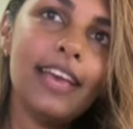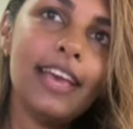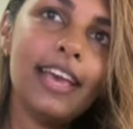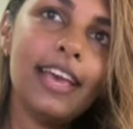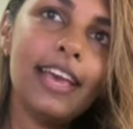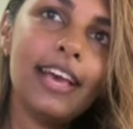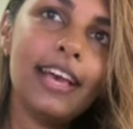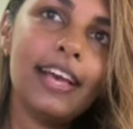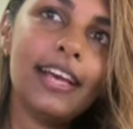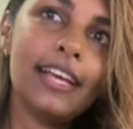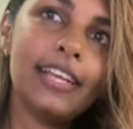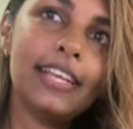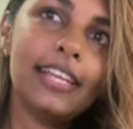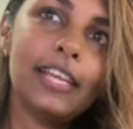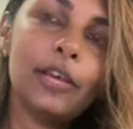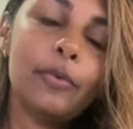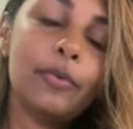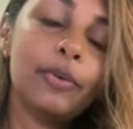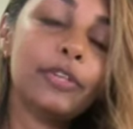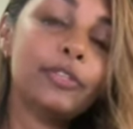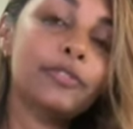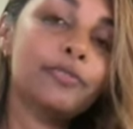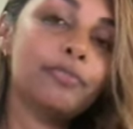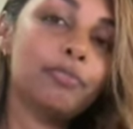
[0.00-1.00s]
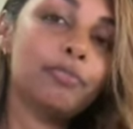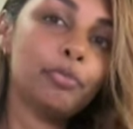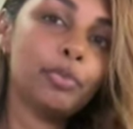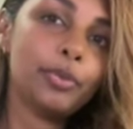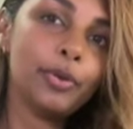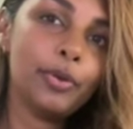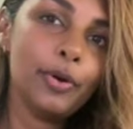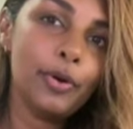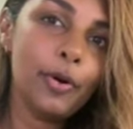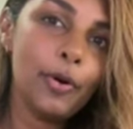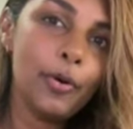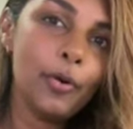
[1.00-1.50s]
And he was
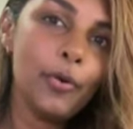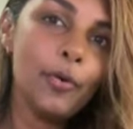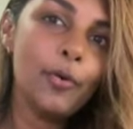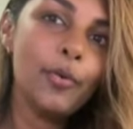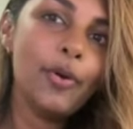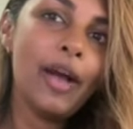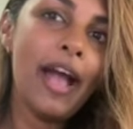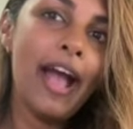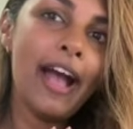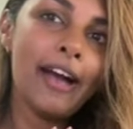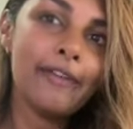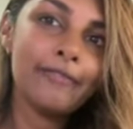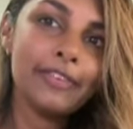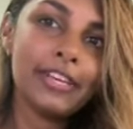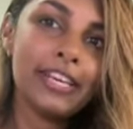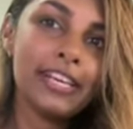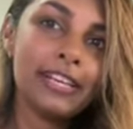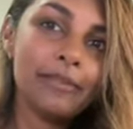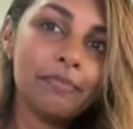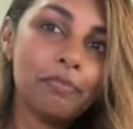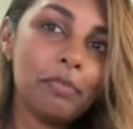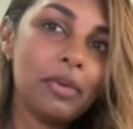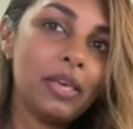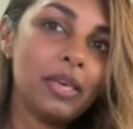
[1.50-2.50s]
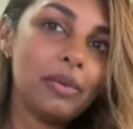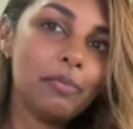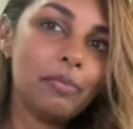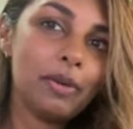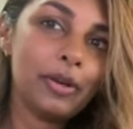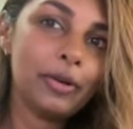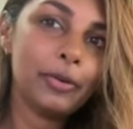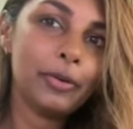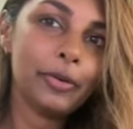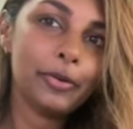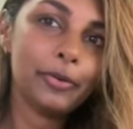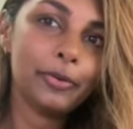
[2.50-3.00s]
pro having it be
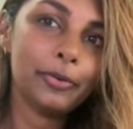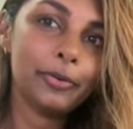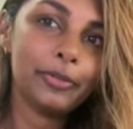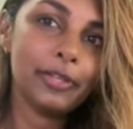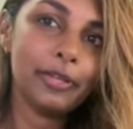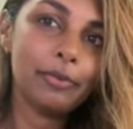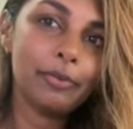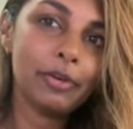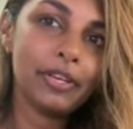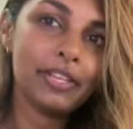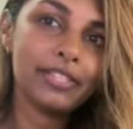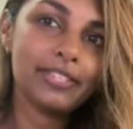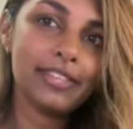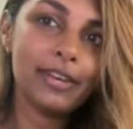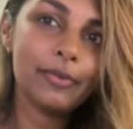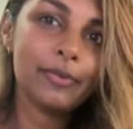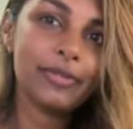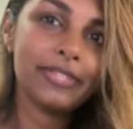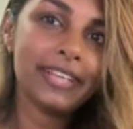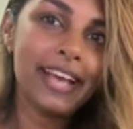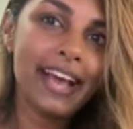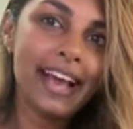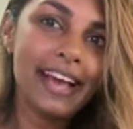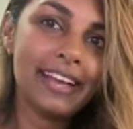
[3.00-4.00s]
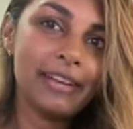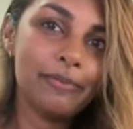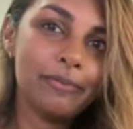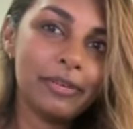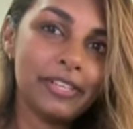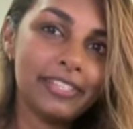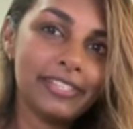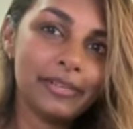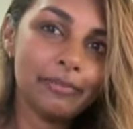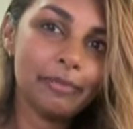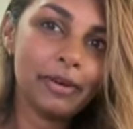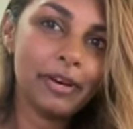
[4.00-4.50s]
Bitcoin only, because I was
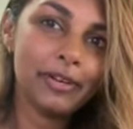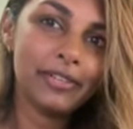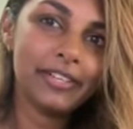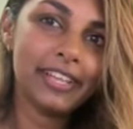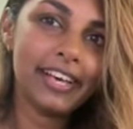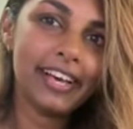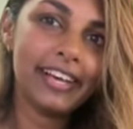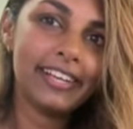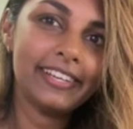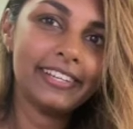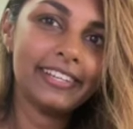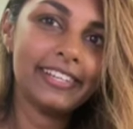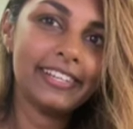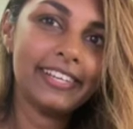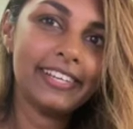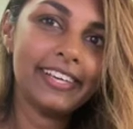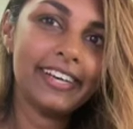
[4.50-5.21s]
adamant about that.